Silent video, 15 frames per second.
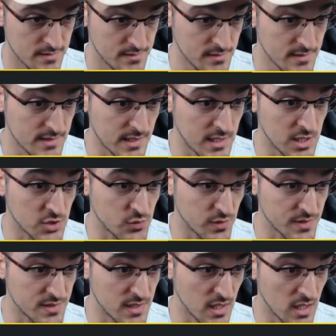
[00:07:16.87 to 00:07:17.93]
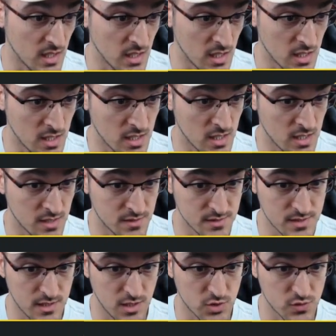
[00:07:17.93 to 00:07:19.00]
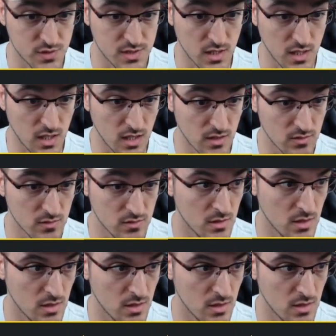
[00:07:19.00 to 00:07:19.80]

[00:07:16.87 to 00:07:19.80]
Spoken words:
This is an interesting hand.